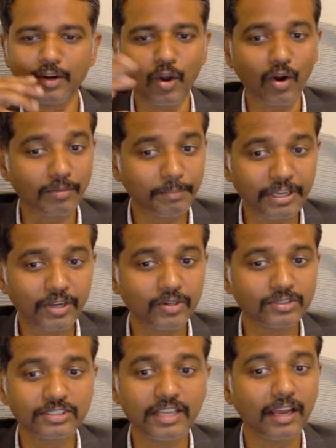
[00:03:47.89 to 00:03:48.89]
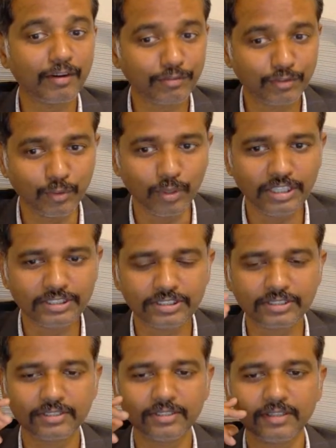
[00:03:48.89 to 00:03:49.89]
not because they are
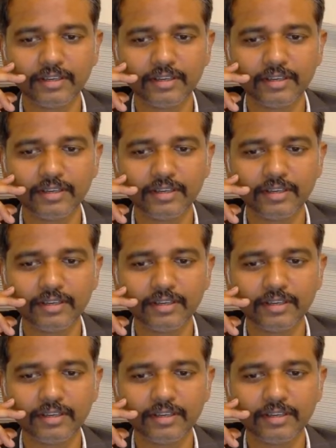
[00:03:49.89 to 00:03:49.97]
foolish,